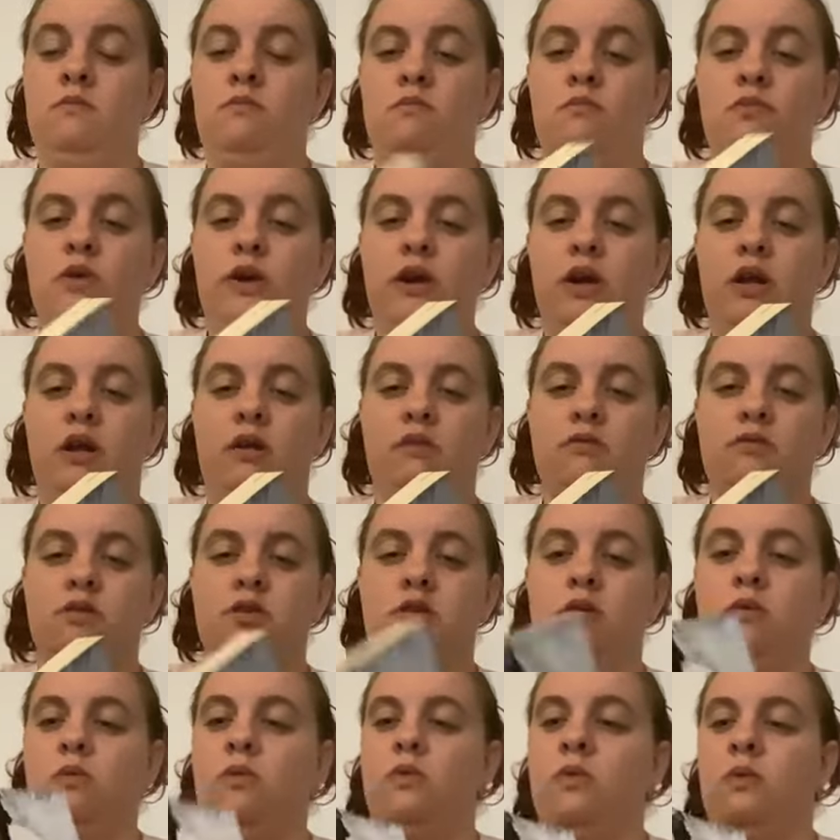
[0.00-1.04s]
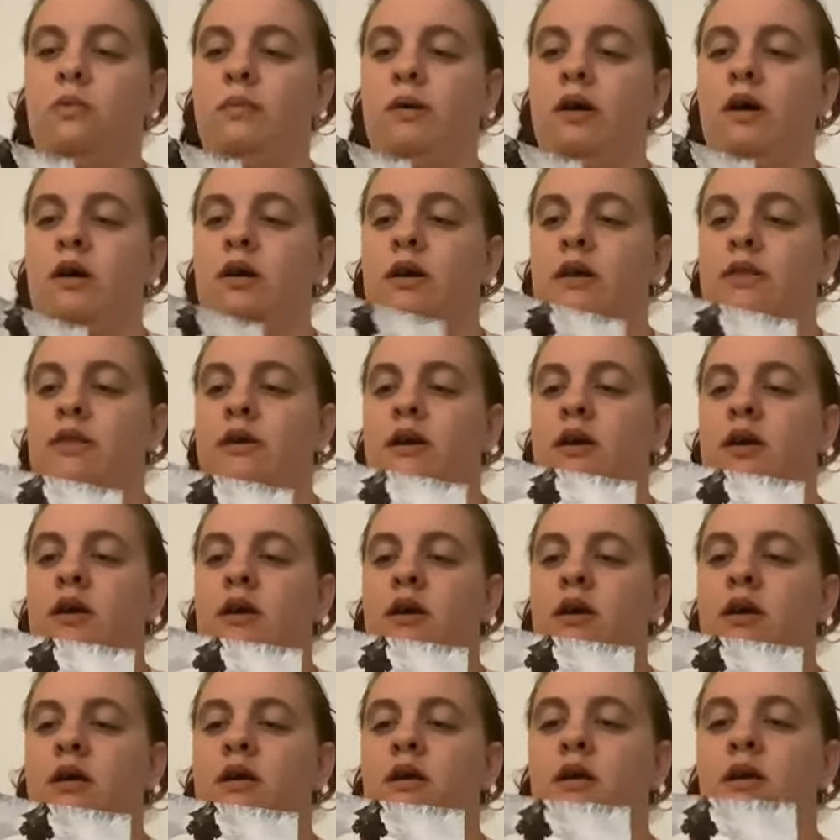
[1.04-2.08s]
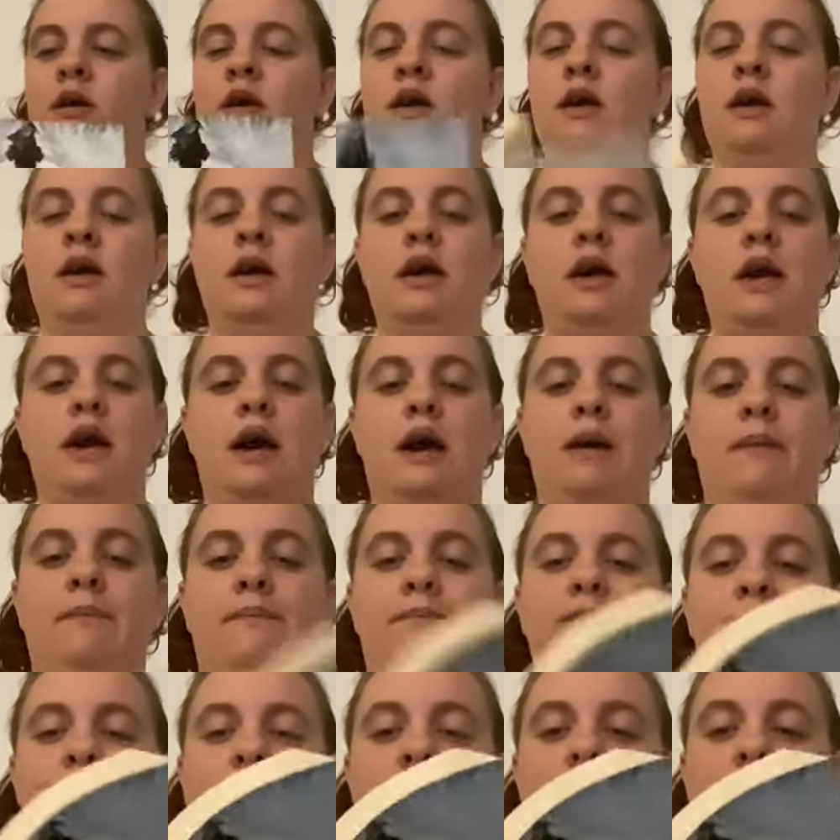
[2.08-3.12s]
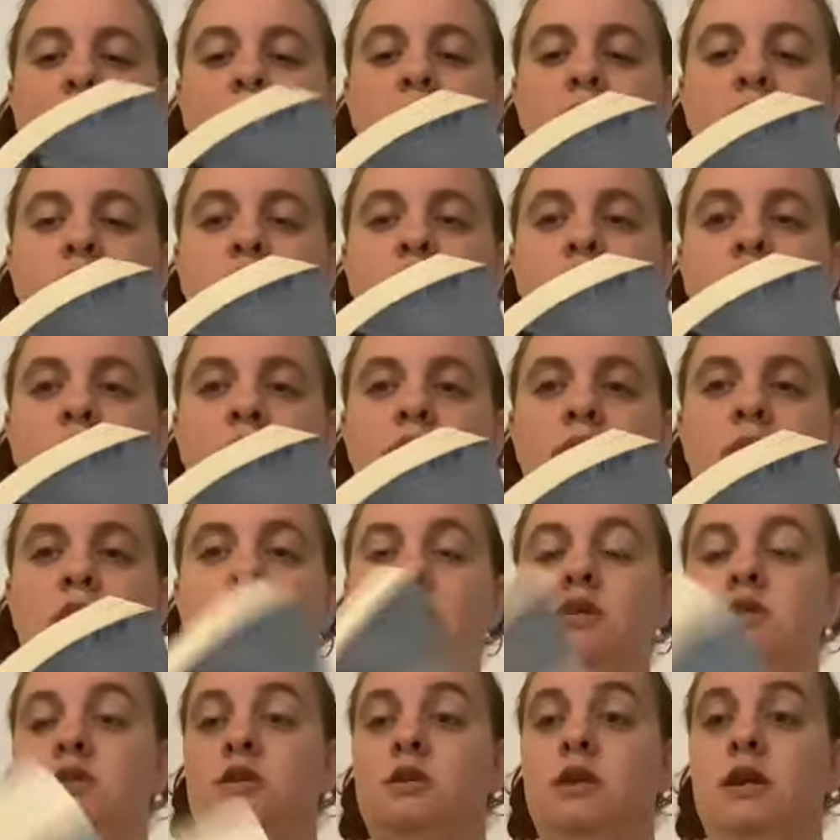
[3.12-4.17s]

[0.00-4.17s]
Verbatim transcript: pretty close to the quarter mark, I think. Um, so